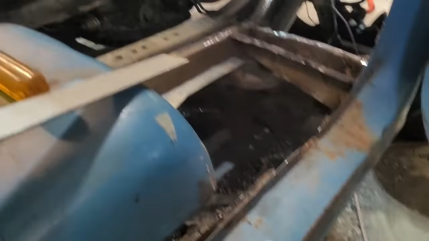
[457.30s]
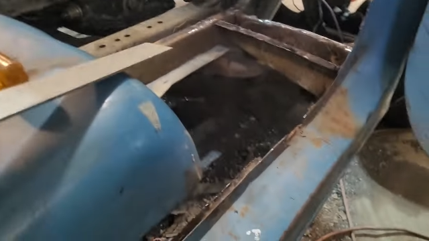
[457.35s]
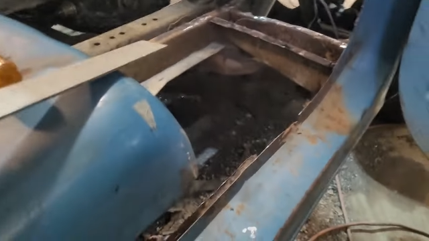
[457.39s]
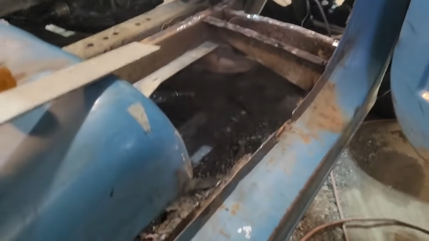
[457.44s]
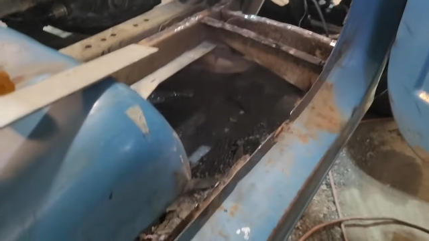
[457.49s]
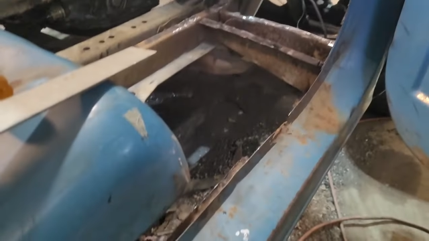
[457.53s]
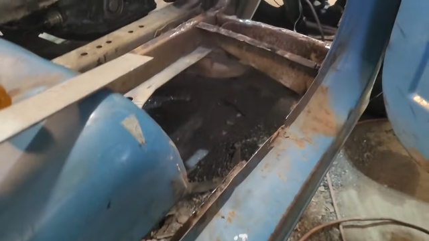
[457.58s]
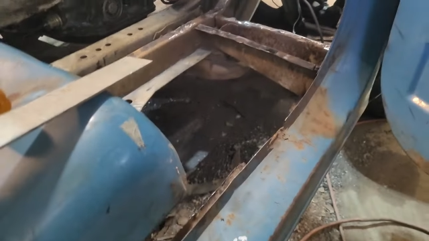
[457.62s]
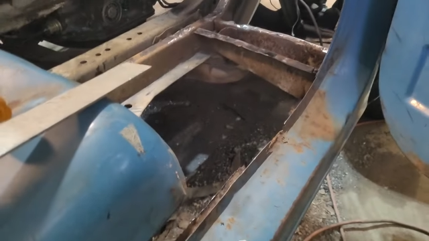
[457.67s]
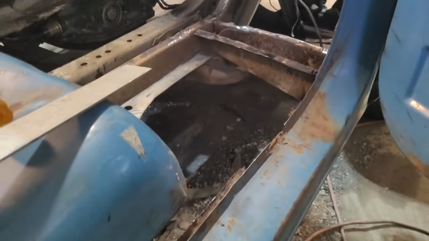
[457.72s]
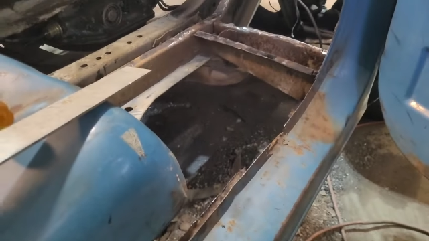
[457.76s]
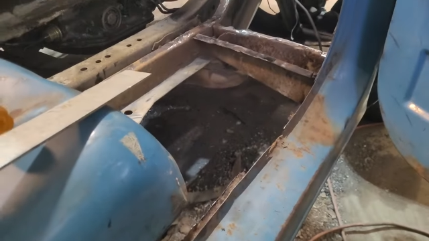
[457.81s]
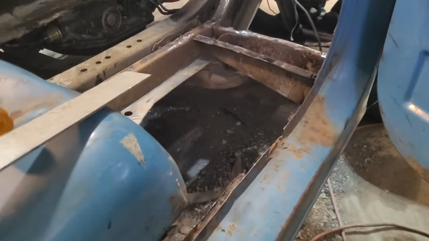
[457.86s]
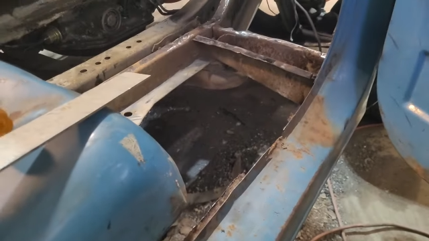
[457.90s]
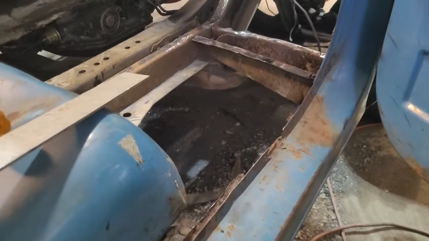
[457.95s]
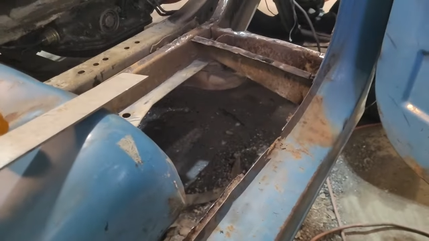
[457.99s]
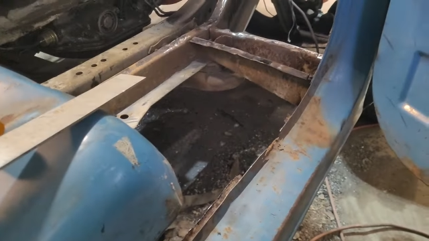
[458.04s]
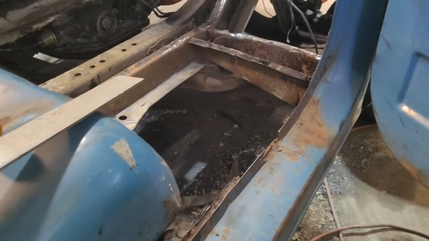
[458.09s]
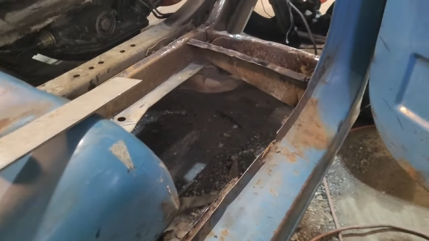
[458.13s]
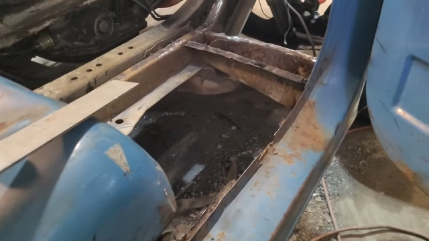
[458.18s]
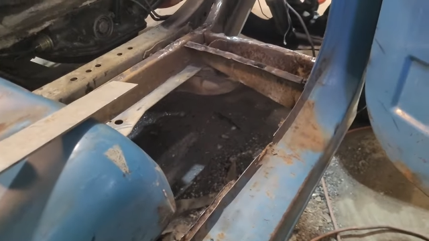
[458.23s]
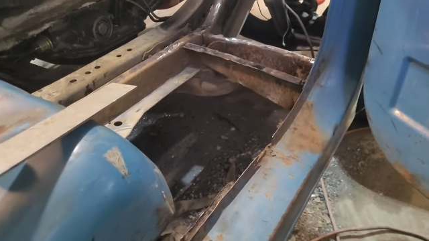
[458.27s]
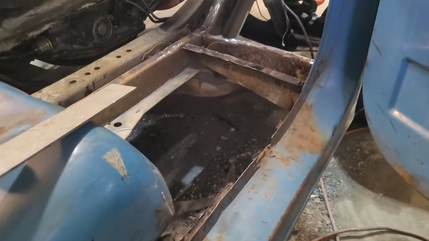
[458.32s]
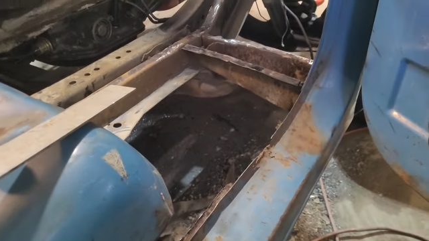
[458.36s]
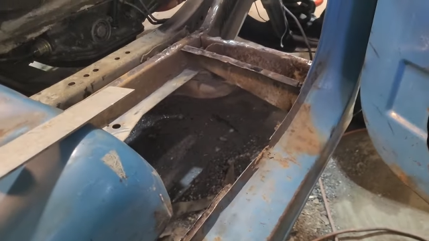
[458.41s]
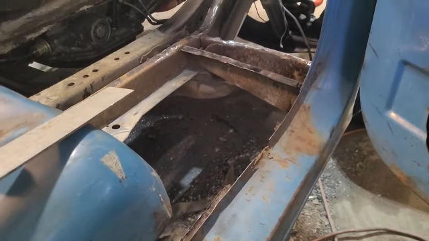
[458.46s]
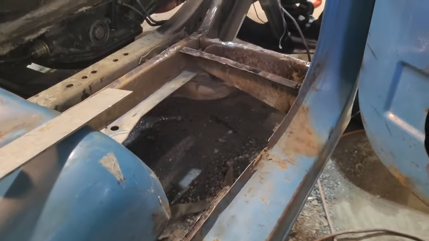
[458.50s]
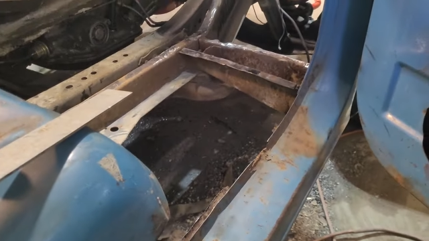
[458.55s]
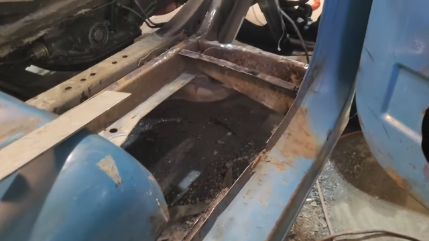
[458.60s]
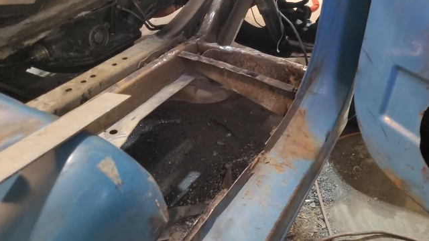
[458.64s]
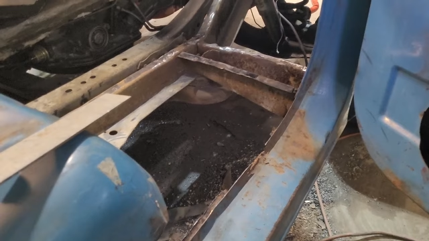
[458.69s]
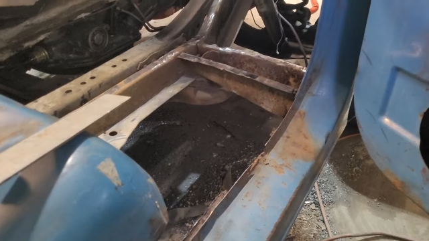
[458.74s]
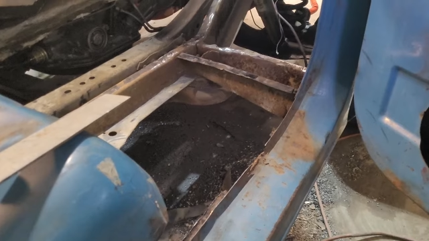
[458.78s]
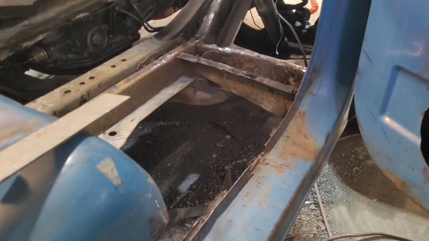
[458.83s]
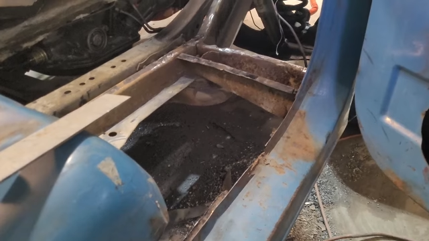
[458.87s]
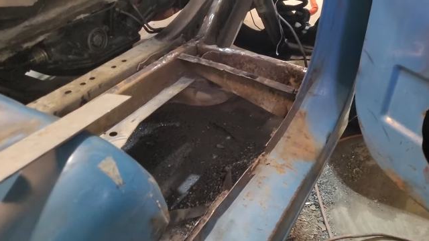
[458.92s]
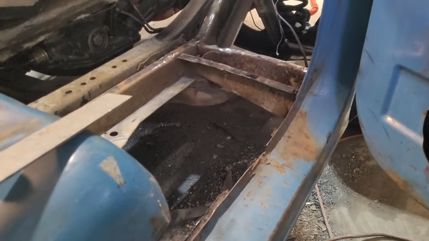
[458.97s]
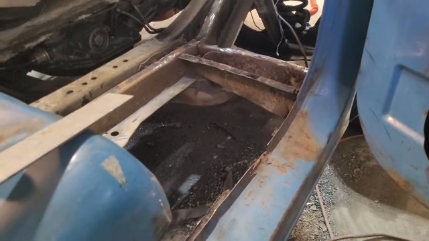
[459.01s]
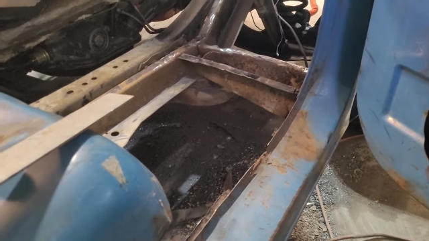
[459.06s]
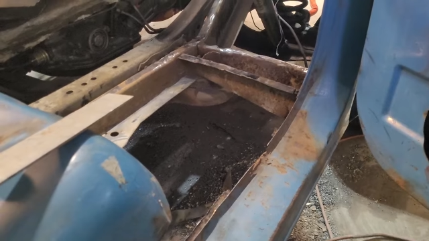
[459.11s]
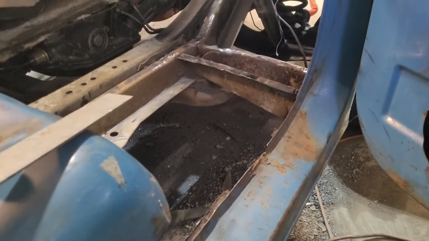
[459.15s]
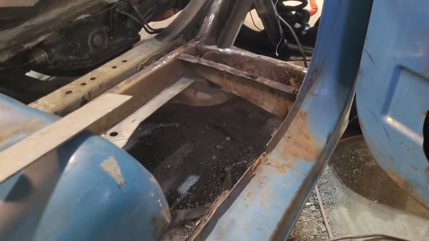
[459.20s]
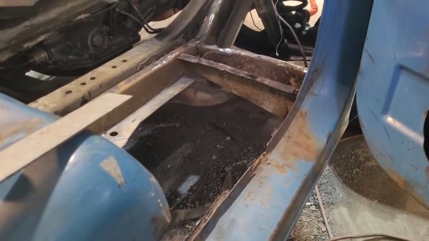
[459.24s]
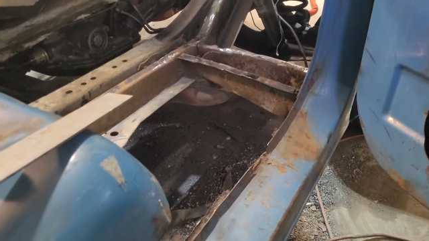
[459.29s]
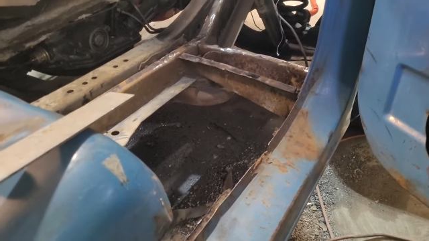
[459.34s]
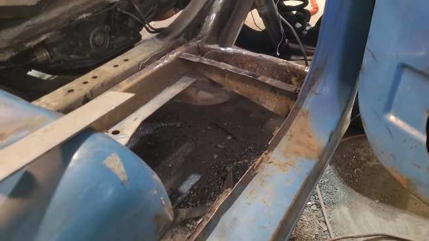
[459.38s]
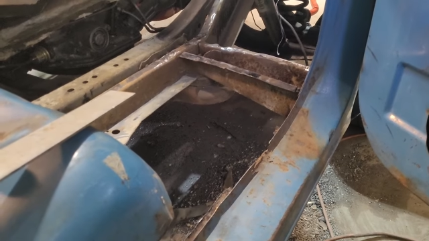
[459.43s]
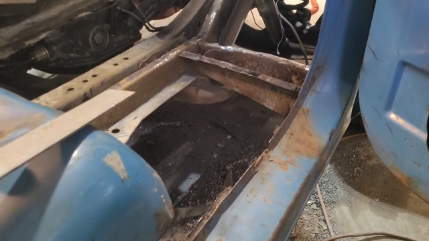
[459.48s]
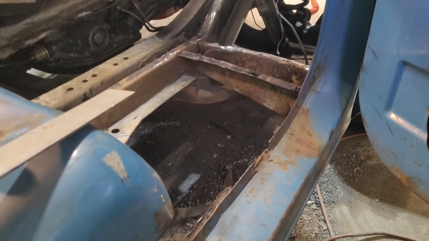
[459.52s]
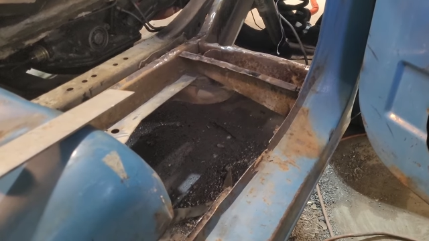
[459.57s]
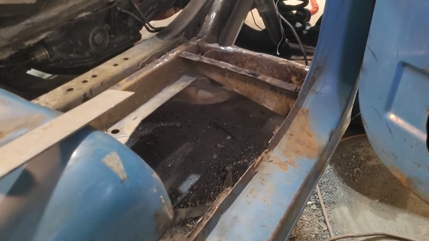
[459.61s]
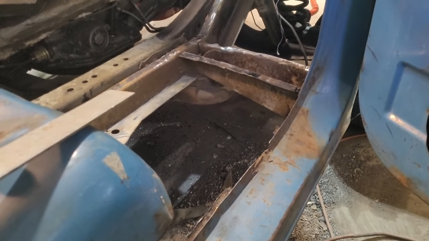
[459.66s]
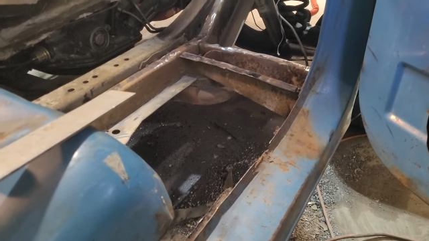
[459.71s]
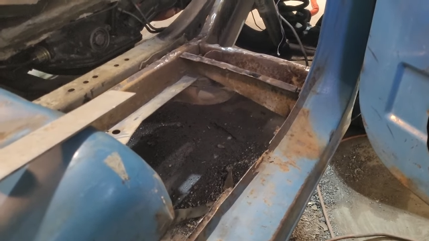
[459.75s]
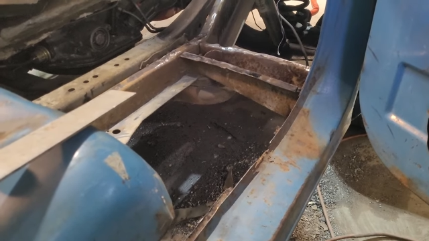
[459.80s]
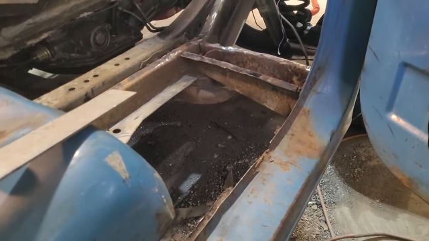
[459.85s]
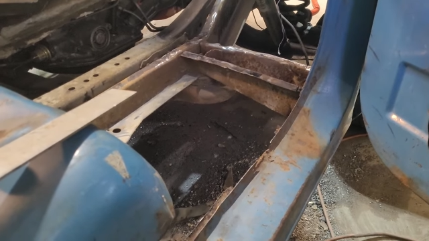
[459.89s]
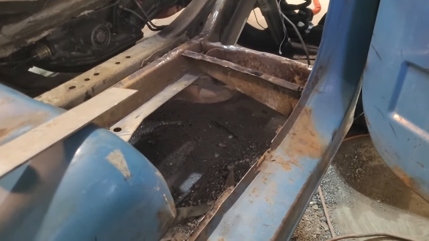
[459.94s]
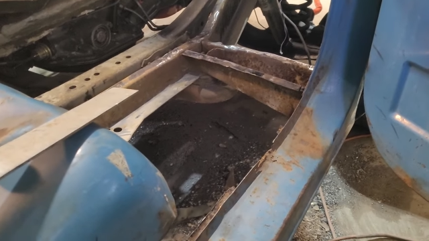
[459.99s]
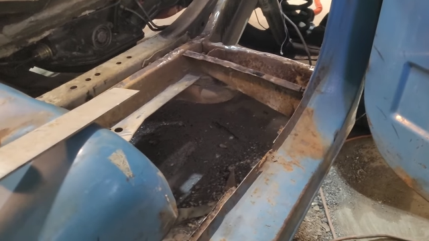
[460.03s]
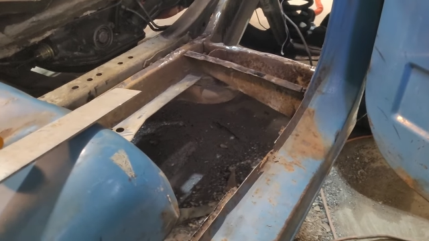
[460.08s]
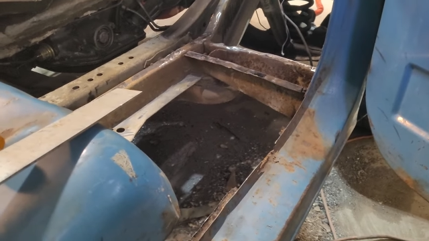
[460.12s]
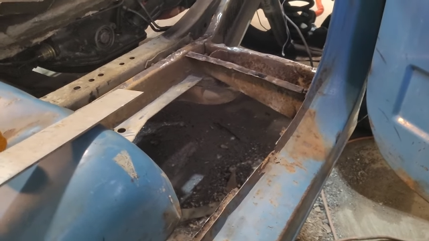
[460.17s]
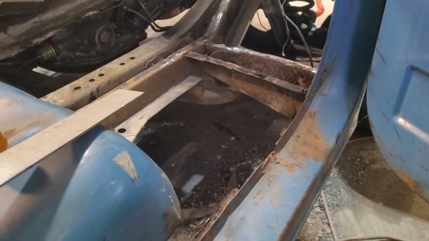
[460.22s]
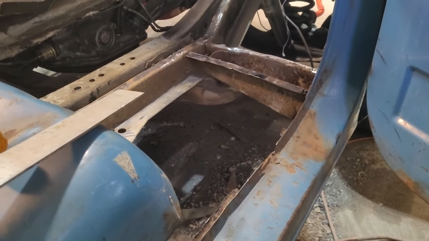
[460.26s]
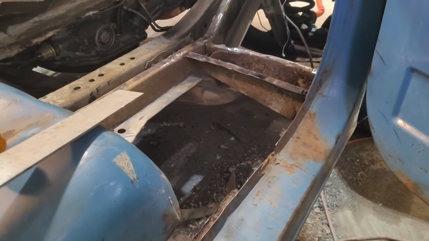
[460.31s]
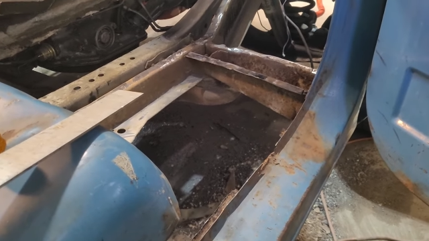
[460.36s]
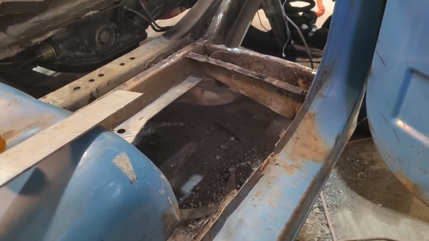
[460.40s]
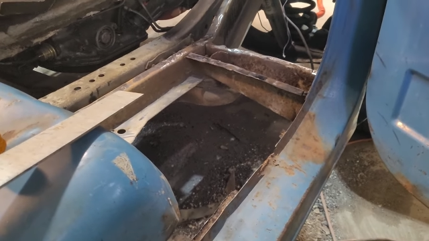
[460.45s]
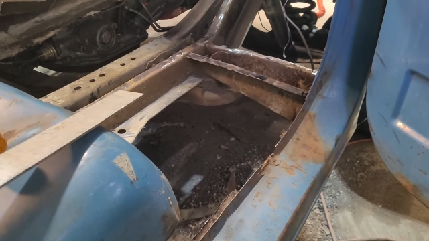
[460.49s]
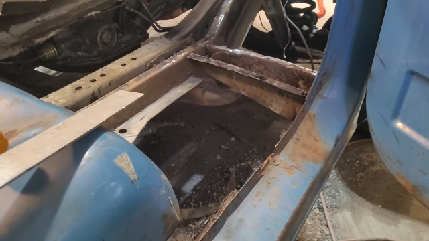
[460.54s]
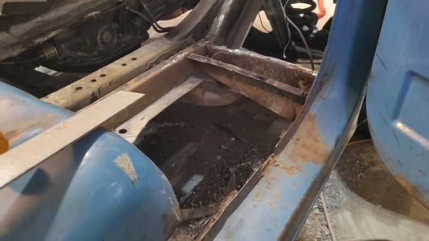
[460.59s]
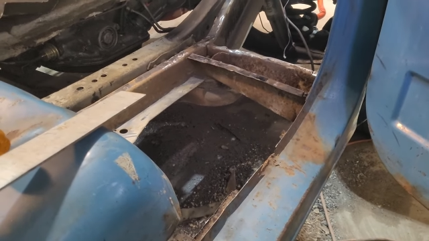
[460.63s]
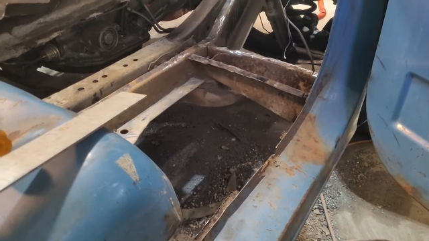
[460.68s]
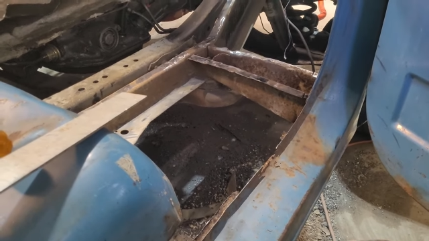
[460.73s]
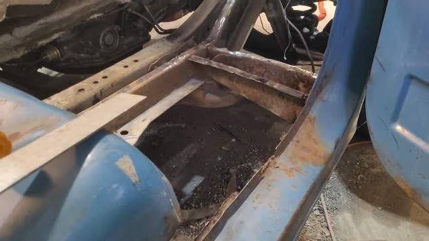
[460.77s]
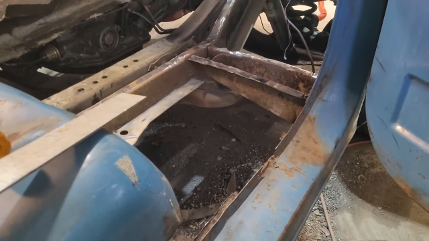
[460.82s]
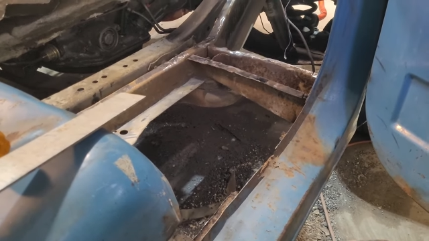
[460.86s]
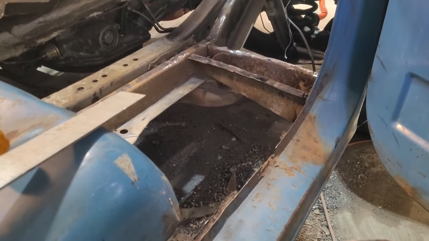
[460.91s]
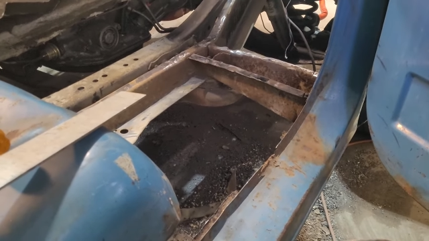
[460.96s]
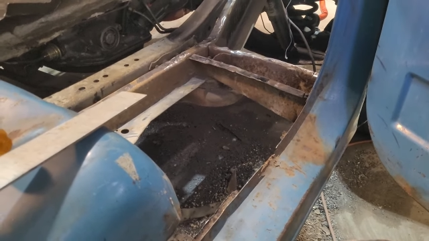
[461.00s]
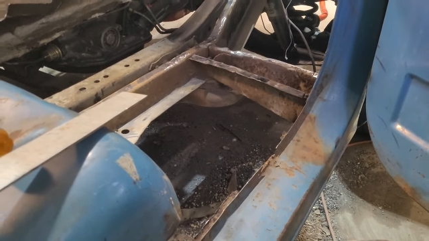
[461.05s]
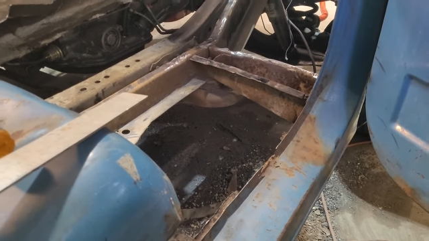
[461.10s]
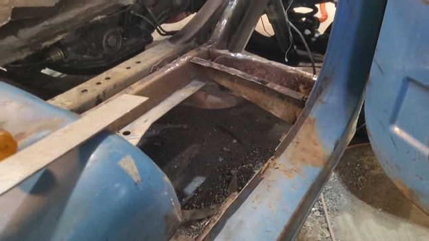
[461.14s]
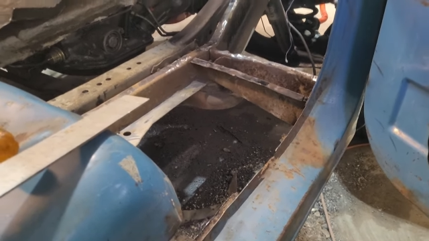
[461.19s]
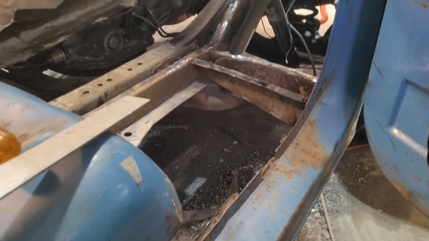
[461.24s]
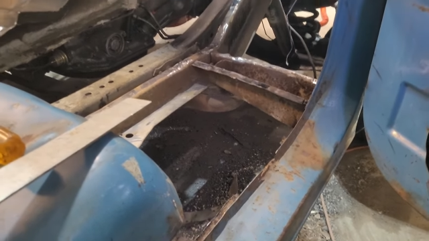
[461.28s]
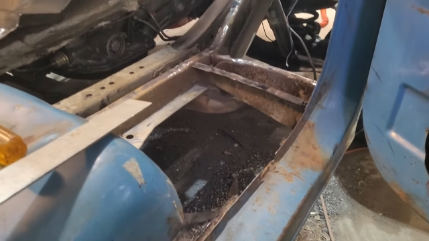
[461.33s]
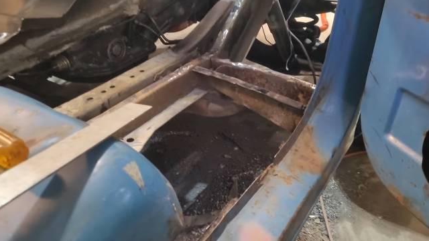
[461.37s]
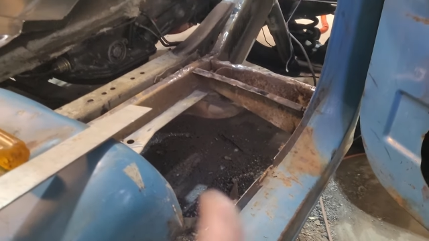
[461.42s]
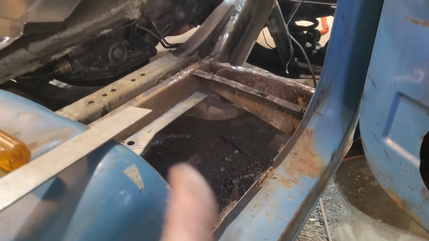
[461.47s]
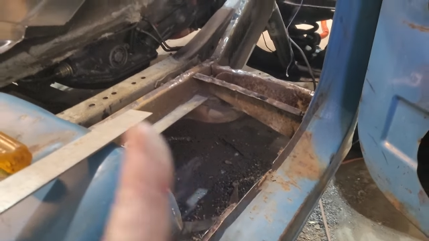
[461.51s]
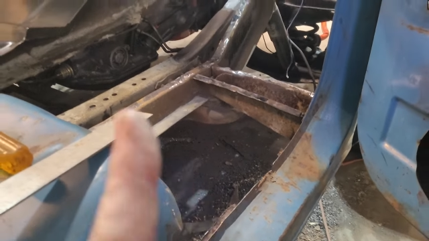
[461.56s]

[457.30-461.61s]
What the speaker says: (no speaker visible)